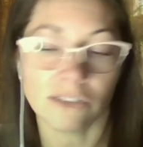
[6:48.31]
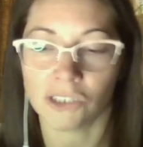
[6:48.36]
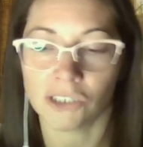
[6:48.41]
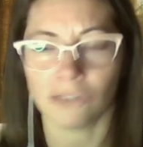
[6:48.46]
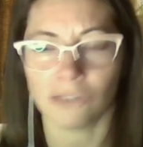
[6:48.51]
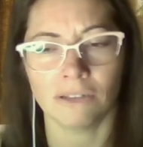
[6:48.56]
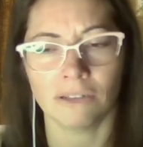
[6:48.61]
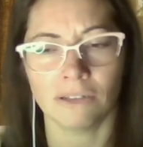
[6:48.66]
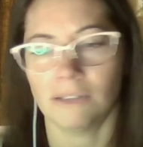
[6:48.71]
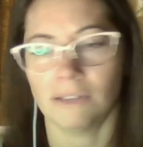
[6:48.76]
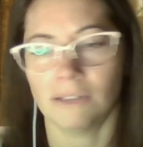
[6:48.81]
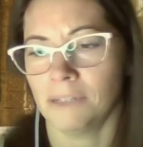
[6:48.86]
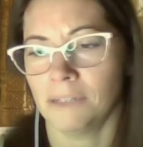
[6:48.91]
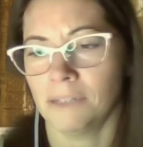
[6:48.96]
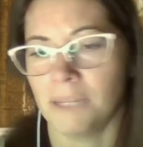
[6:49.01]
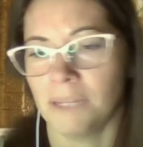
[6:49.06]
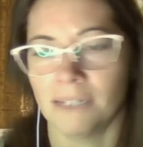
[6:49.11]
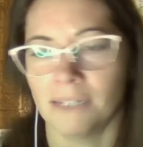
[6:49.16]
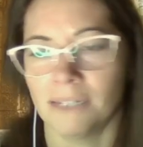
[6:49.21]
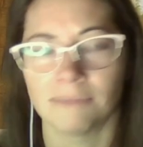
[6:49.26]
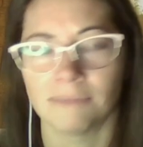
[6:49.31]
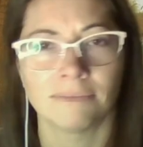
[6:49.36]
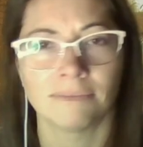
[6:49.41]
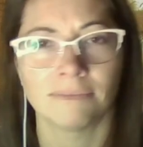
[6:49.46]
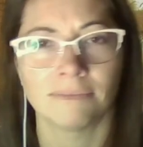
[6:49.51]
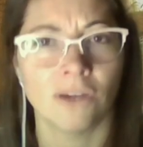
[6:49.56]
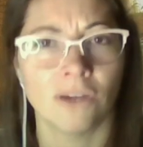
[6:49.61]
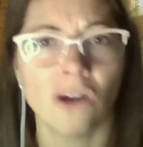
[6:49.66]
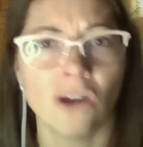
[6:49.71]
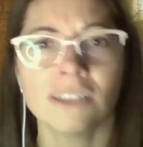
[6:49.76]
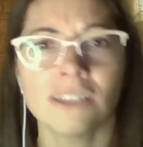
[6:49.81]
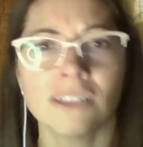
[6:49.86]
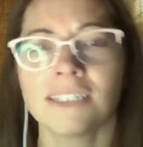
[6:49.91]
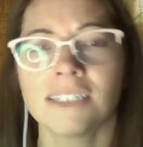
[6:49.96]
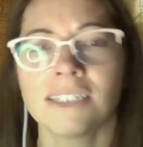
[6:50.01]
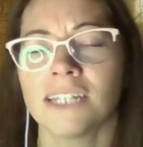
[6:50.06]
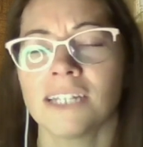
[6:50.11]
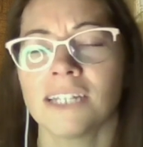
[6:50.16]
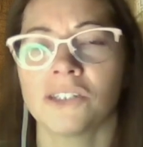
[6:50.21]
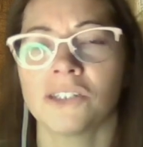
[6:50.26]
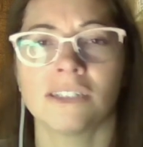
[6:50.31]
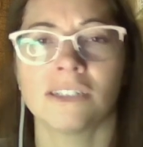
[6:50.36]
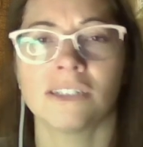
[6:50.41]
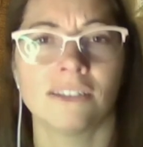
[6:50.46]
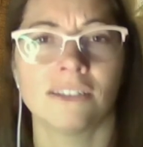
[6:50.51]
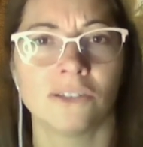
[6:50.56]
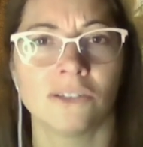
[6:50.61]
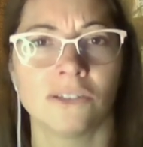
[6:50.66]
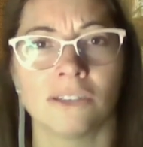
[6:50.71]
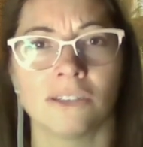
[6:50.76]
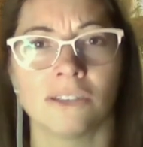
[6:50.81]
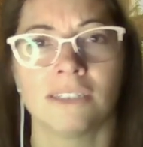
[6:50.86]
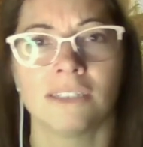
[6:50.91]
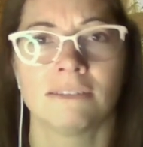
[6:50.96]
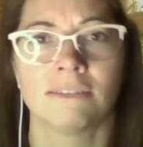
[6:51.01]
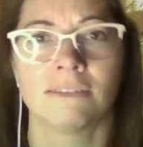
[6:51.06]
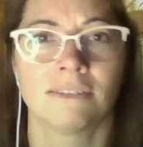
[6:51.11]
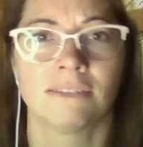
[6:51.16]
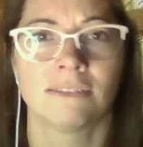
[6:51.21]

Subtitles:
Sure. I mean, all intention is good